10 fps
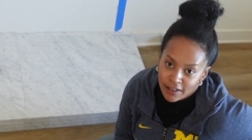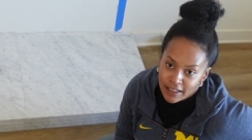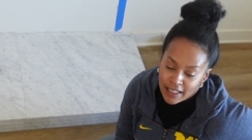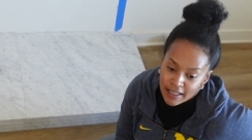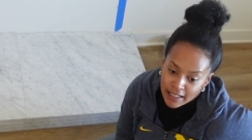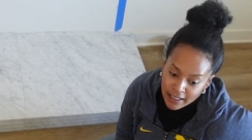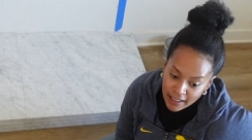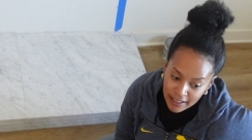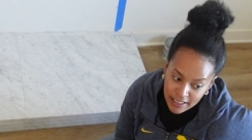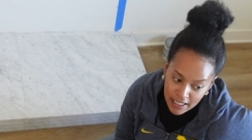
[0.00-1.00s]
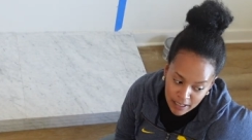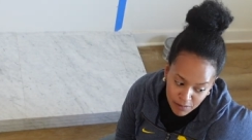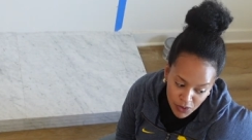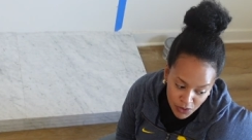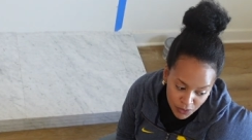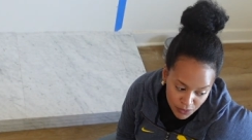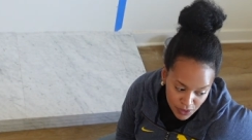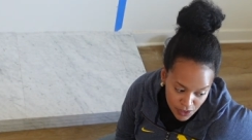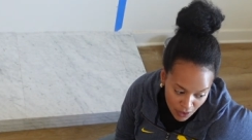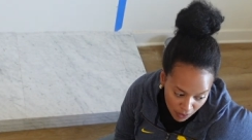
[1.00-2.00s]
anything anytime soon.
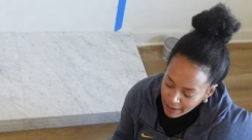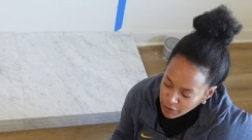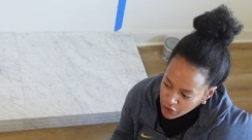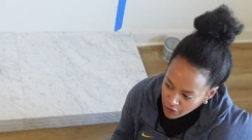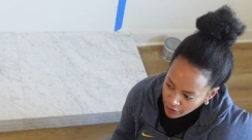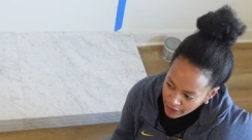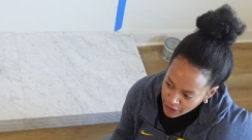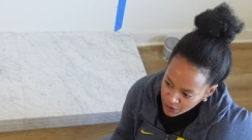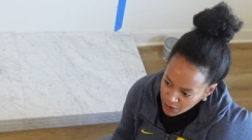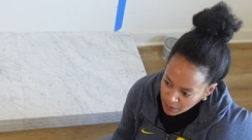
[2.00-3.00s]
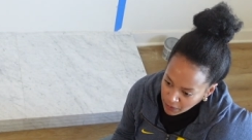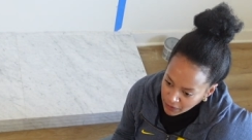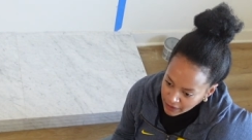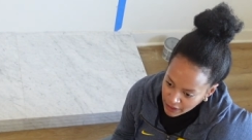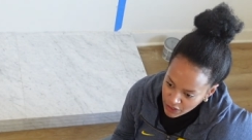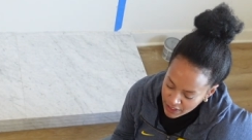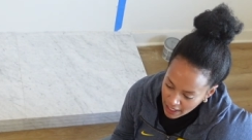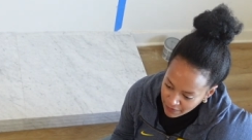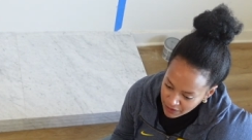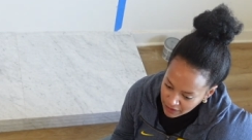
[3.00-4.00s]
So I'm sure it's usable and I just
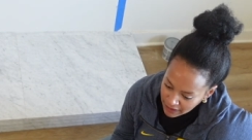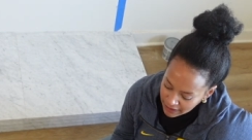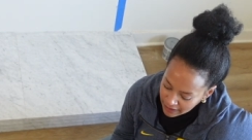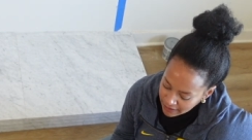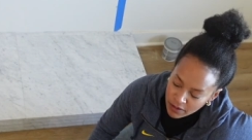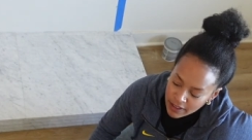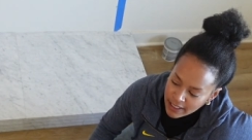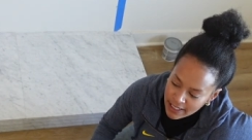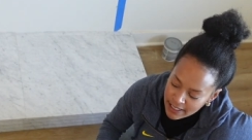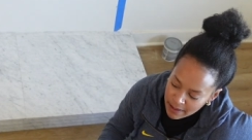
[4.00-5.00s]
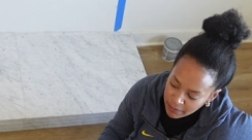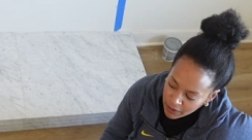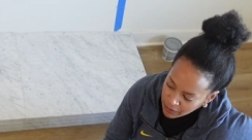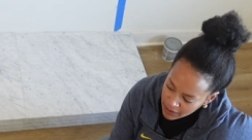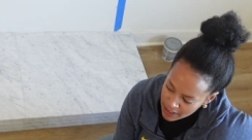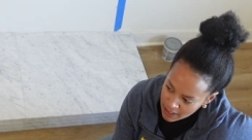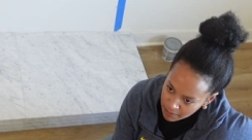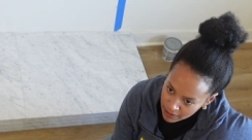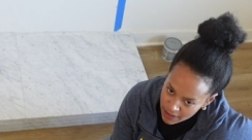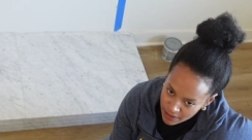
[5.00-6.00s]
have to like disassemble and
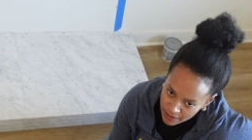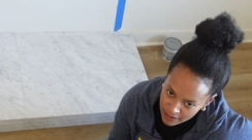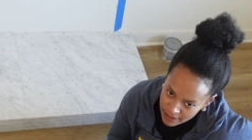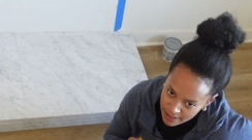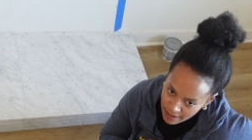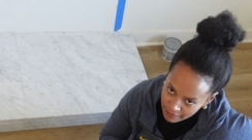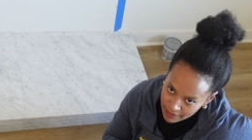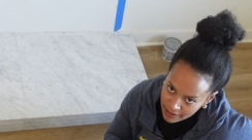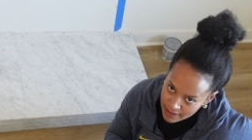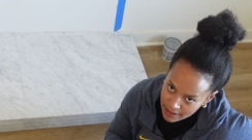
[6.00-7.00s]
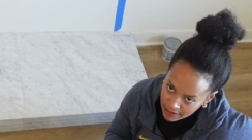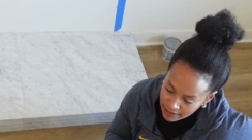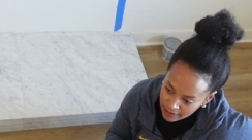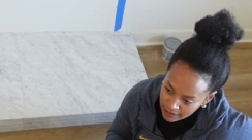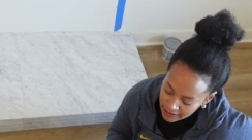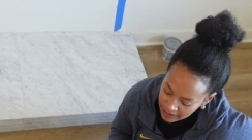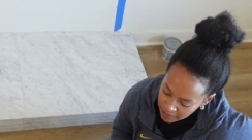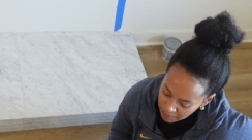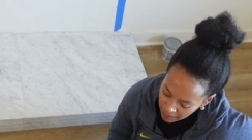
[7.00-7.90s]
reassemble it so that it's everything's like clean.